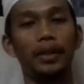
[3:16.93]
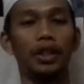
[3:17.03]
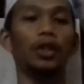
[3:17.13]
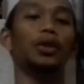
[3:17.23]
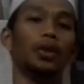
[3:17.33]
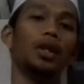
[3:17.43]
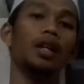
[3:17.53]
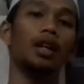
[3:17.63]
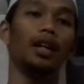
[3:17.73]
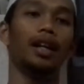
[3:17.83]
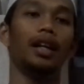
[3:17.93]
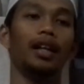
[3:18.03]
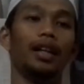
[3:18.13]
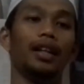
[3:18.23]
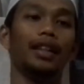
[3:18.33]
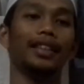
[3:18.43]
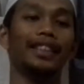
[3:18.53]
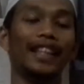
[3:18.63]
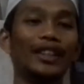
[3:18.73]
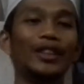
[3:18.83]
video.
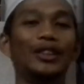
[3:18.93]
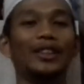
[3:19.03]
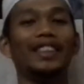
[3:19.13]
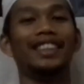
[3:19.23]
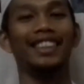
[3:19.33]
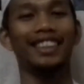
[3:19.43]
Thank you.